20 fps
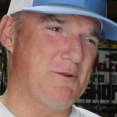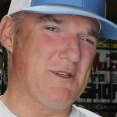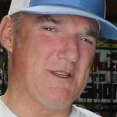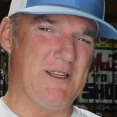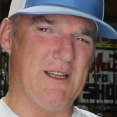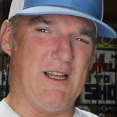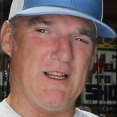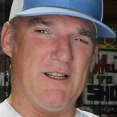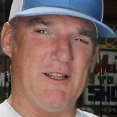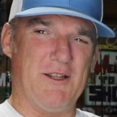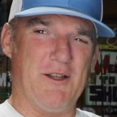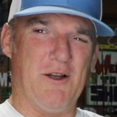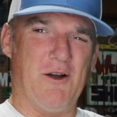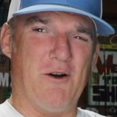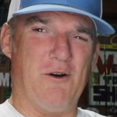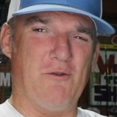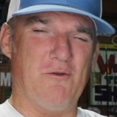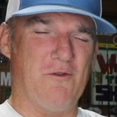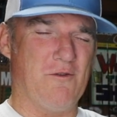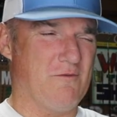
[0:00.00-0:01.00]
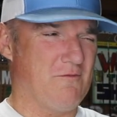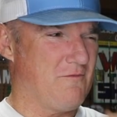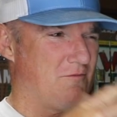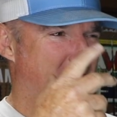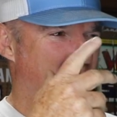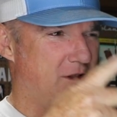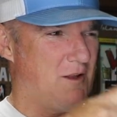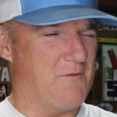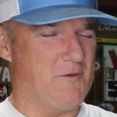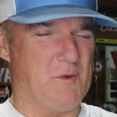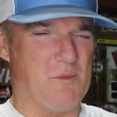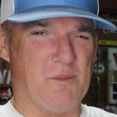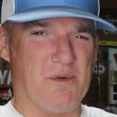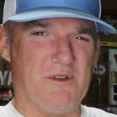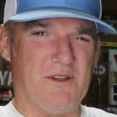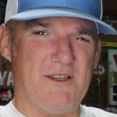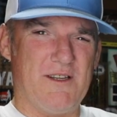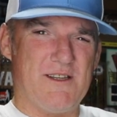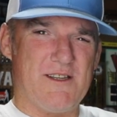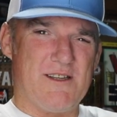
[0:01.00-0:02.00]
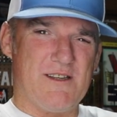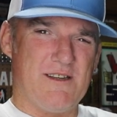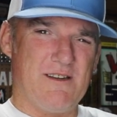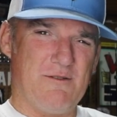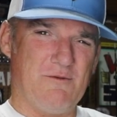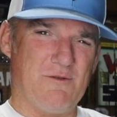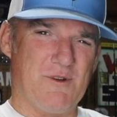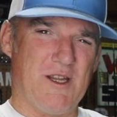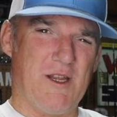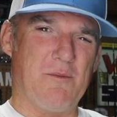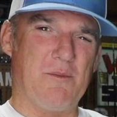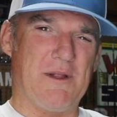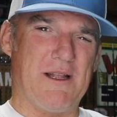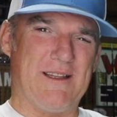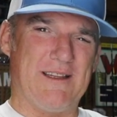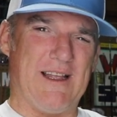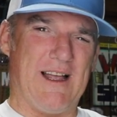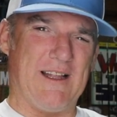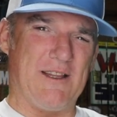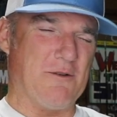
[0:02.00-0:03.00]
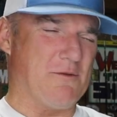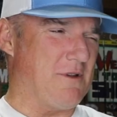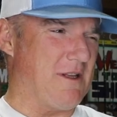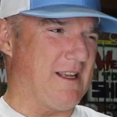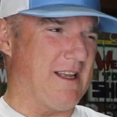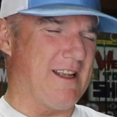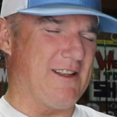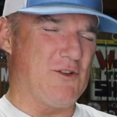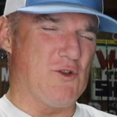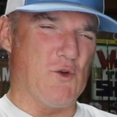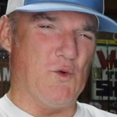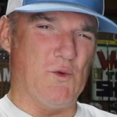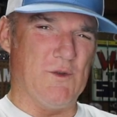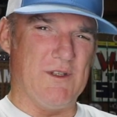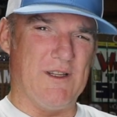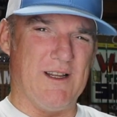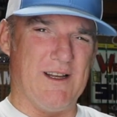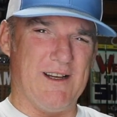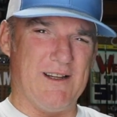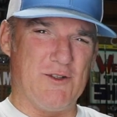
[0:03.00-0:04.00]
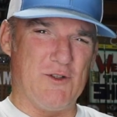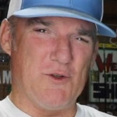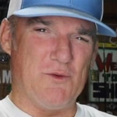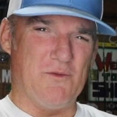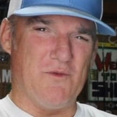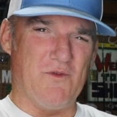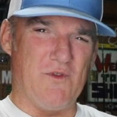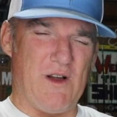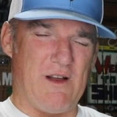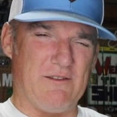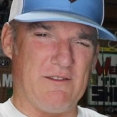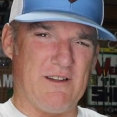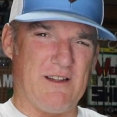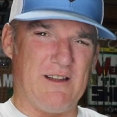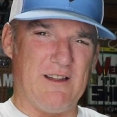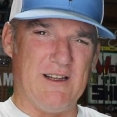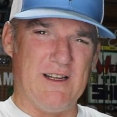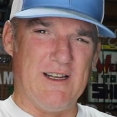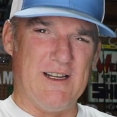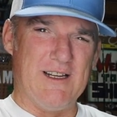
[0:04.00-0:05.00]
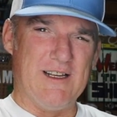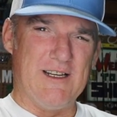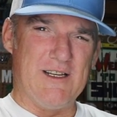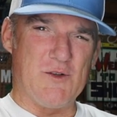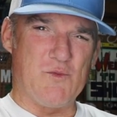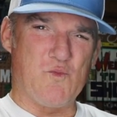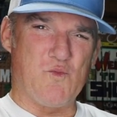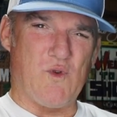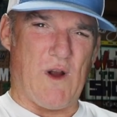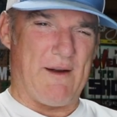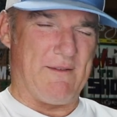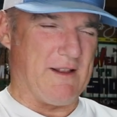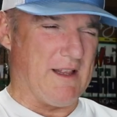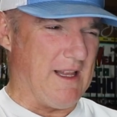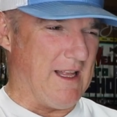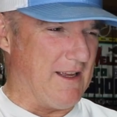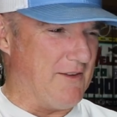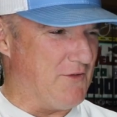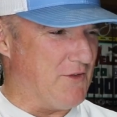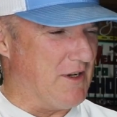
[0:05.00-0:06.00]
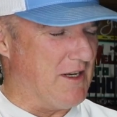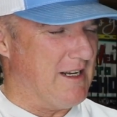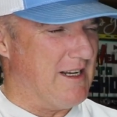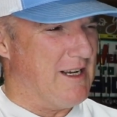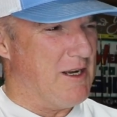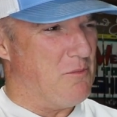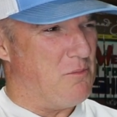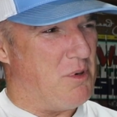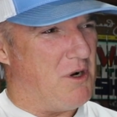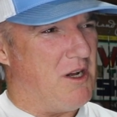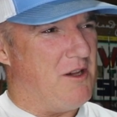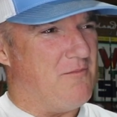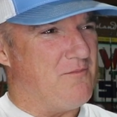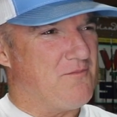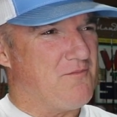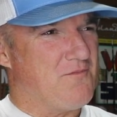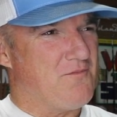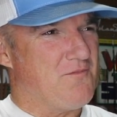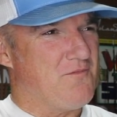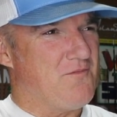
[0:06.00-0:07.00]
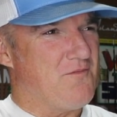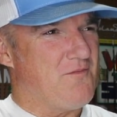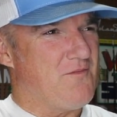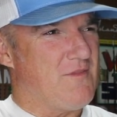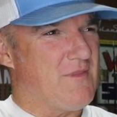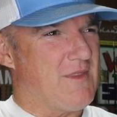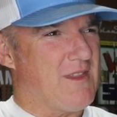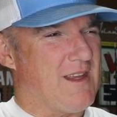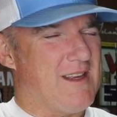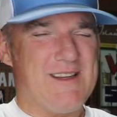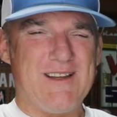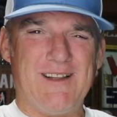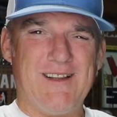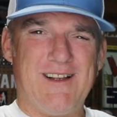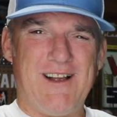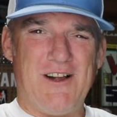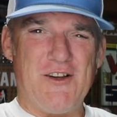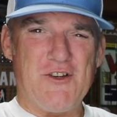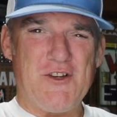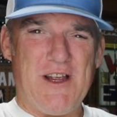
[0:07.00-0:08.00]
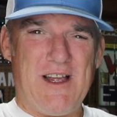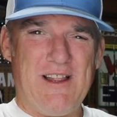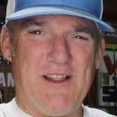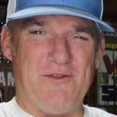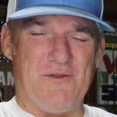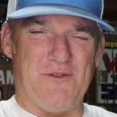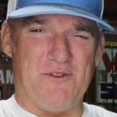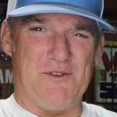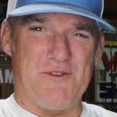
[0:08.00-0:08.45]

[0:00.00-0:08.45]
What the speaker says: he's an LEO. Love your police. Keep it at that, though. We're not going to get too involved in his private life. But he's got a kind of shout-out for